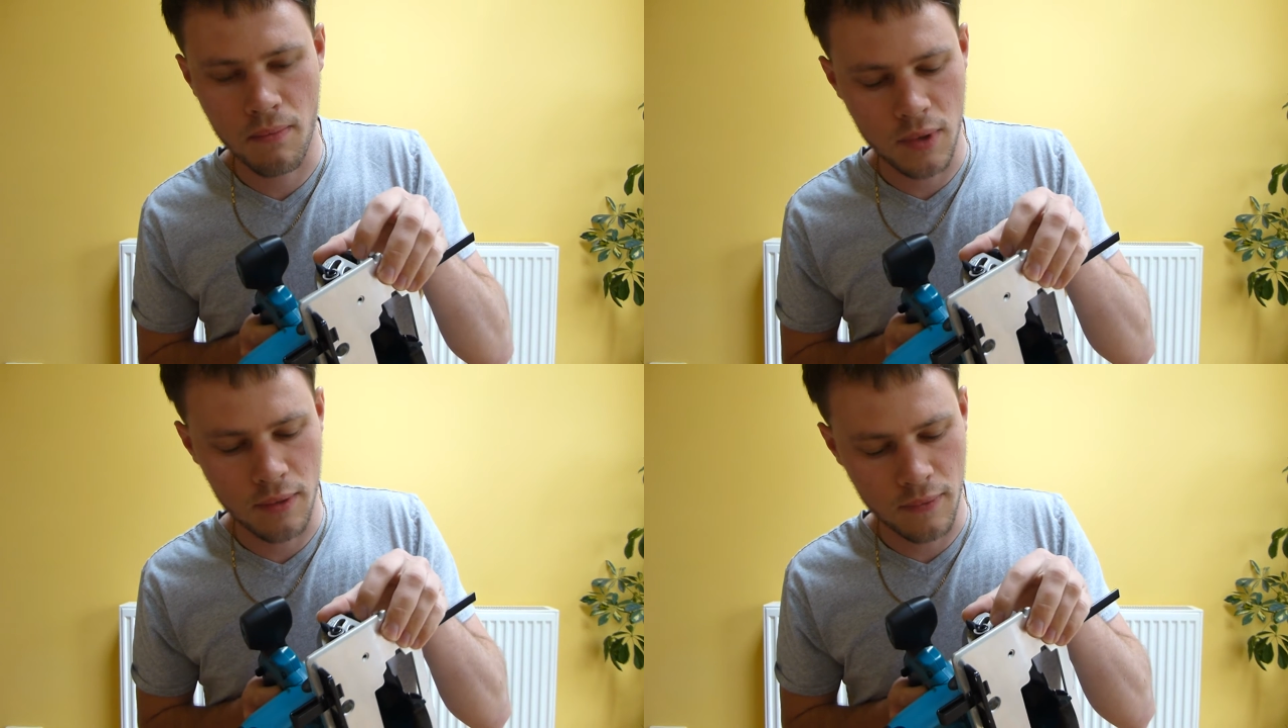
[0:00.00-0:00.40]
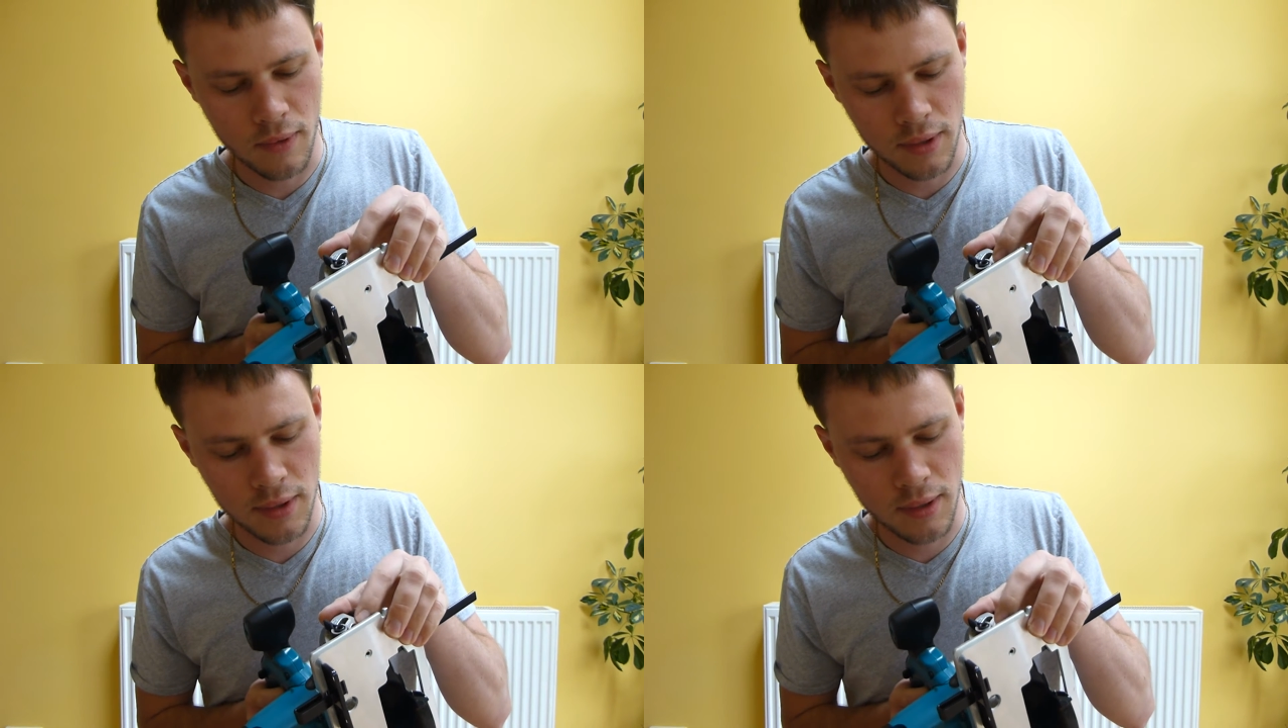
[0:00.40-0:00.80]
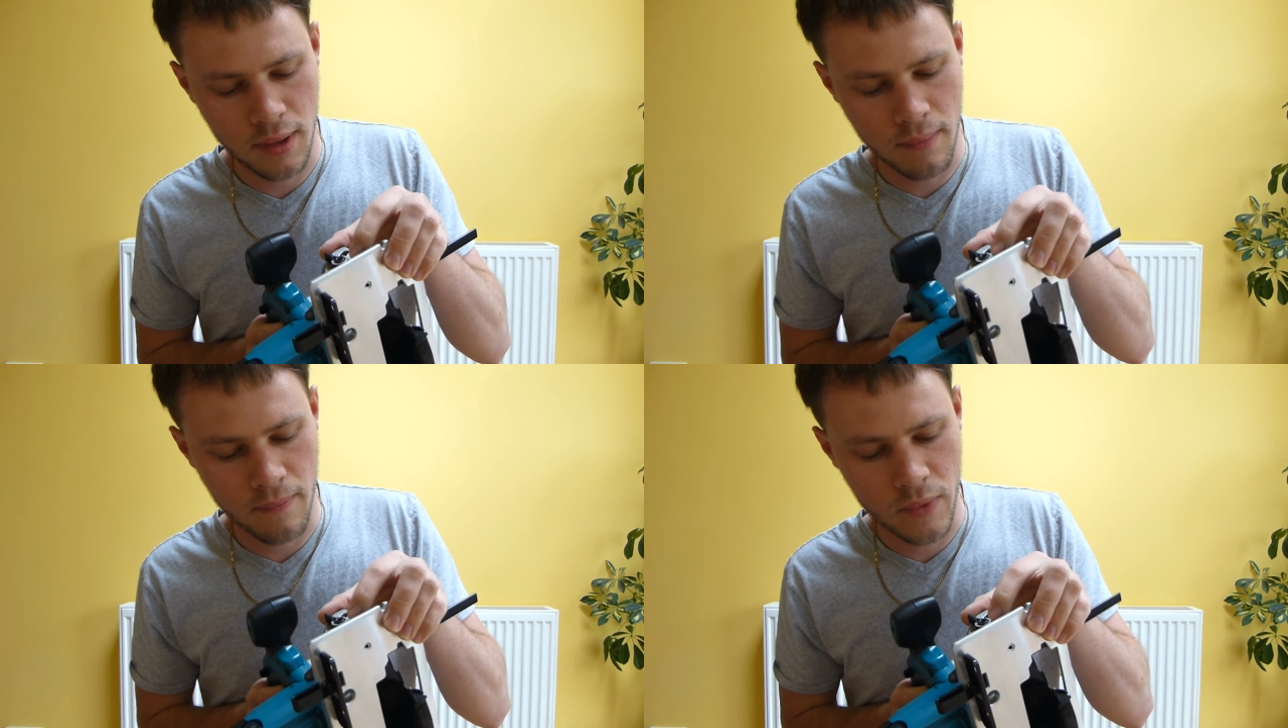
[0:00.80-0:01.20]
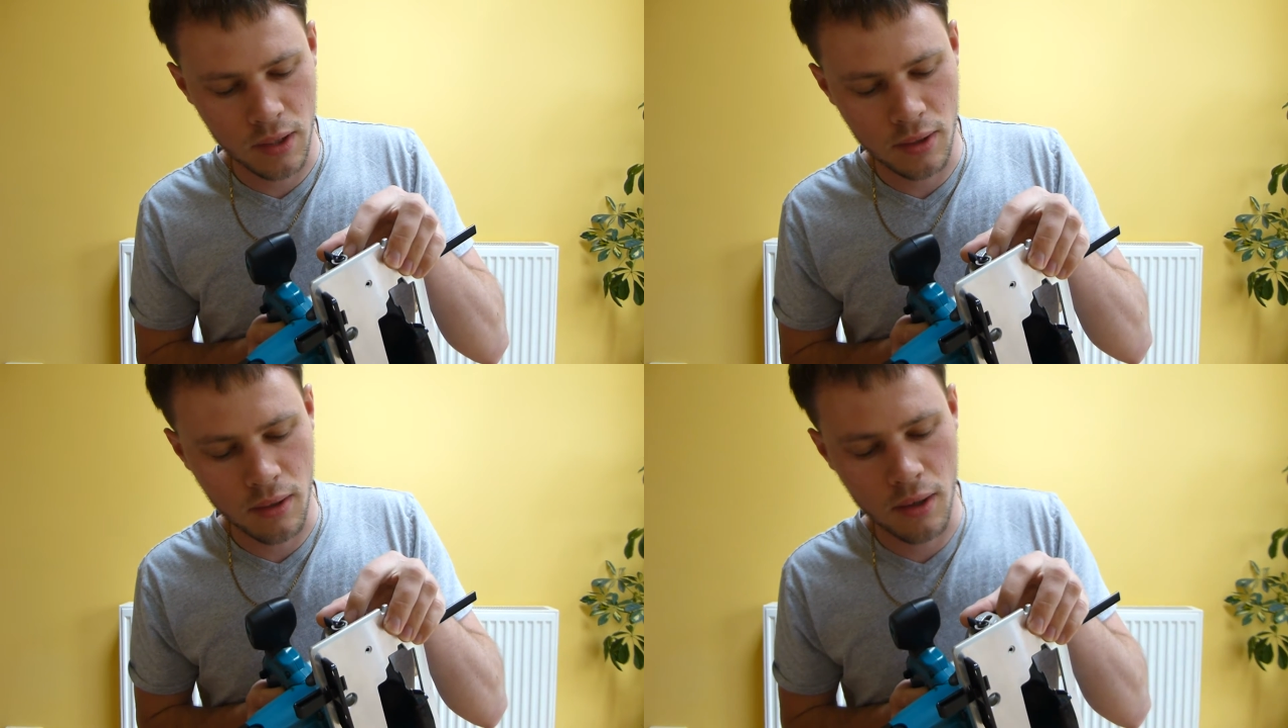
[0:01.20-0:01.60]
You've got a
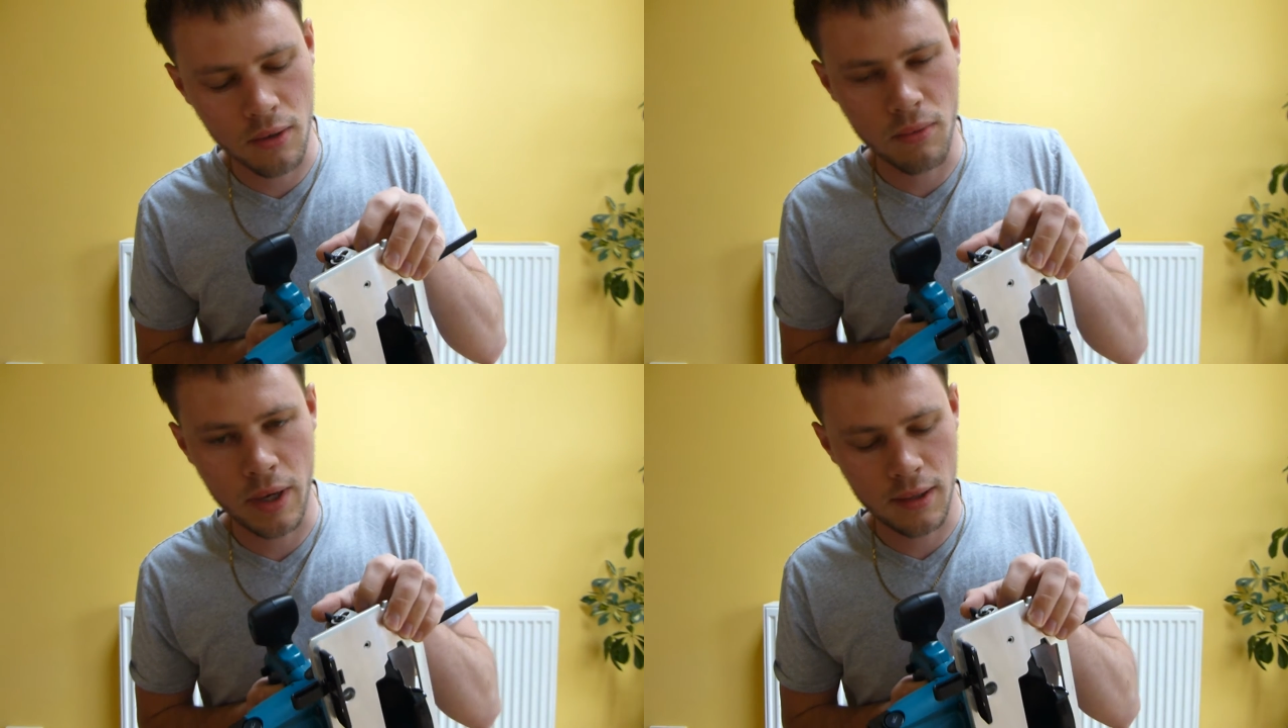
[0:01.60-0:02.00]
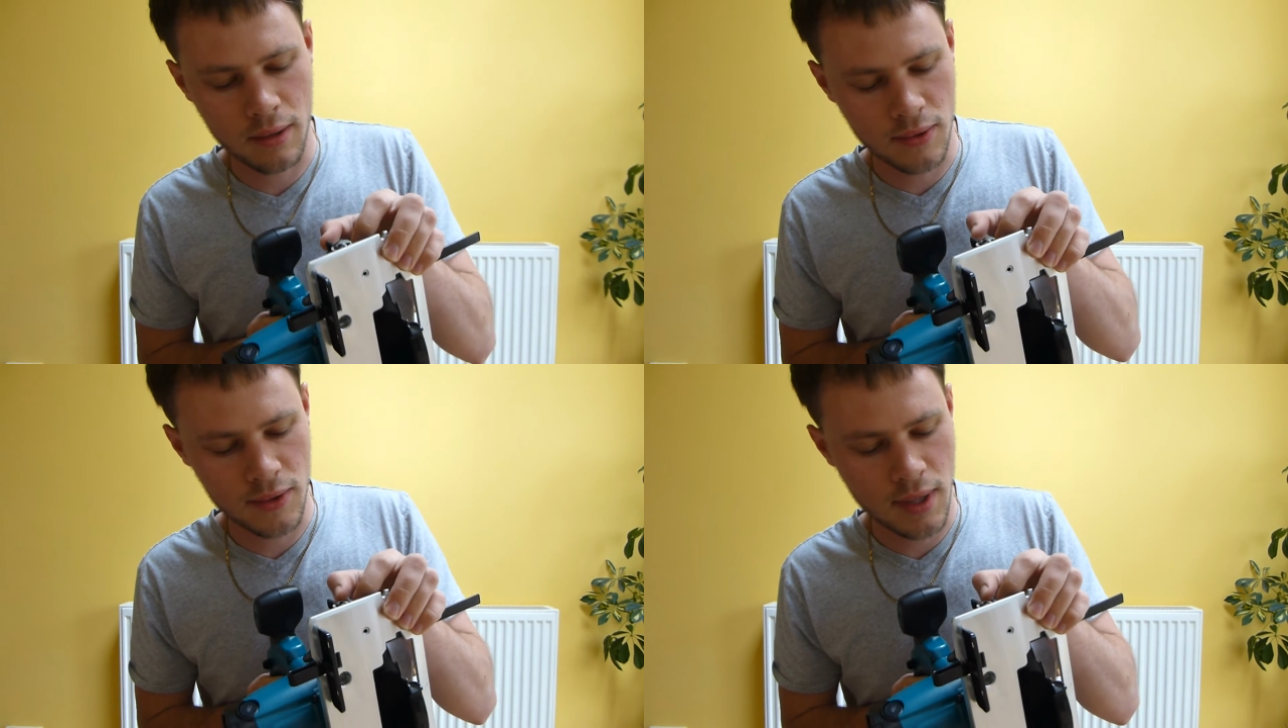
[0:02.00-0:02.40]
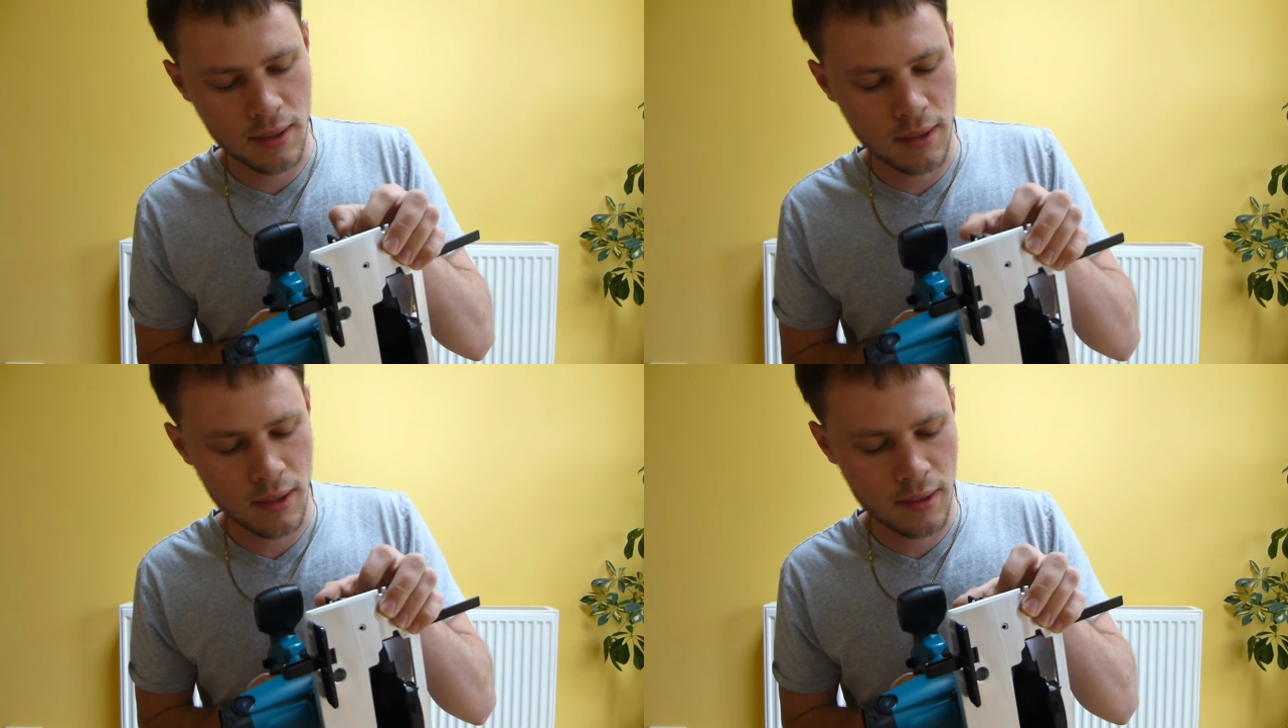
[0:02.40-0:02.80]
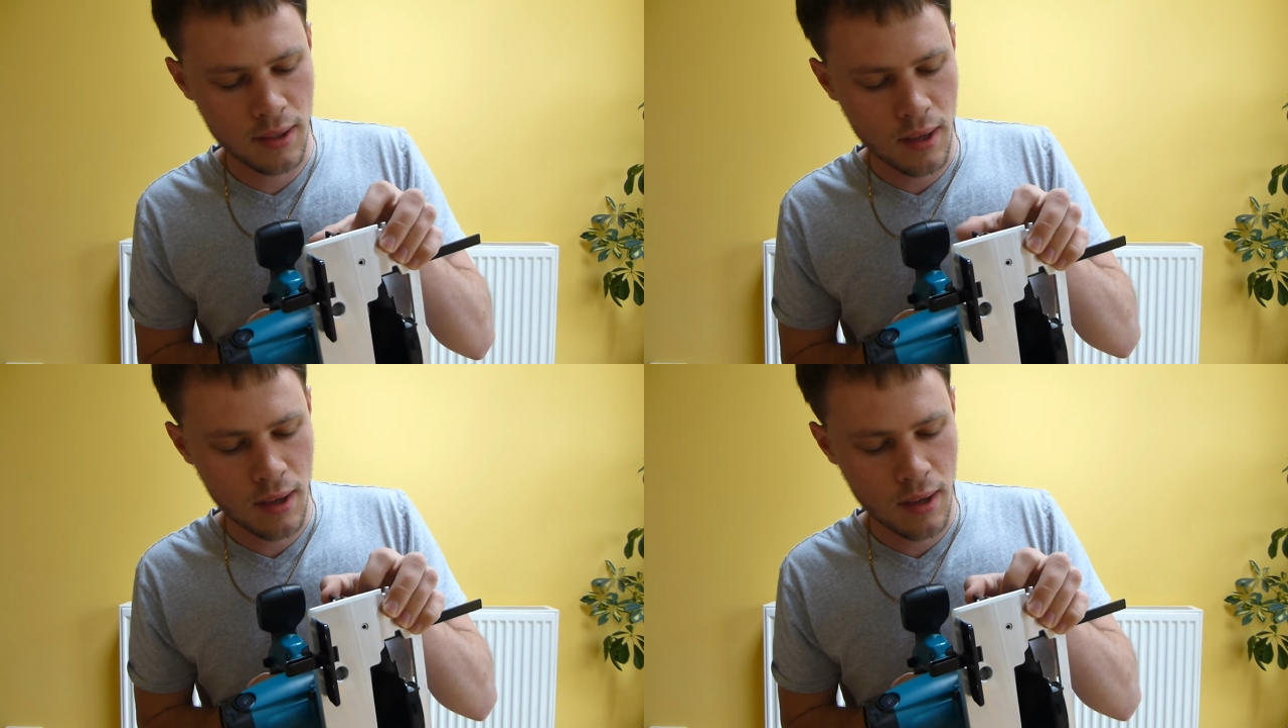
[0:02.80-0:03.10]
dial where you can set it,